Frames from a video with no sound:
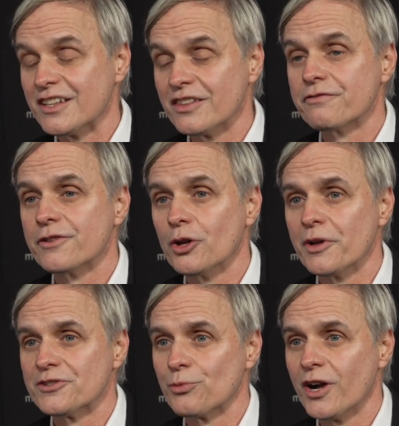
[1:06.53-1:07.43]
in the
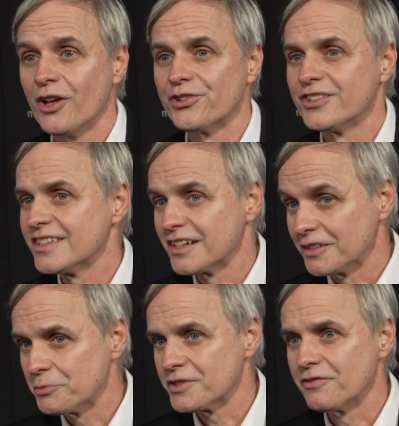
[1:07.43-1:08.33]
film as well. So you see a
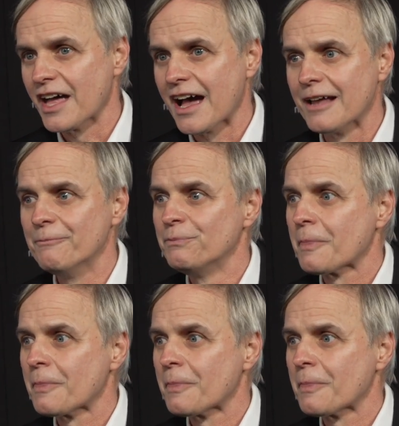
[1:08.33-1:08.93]
glimpse of that.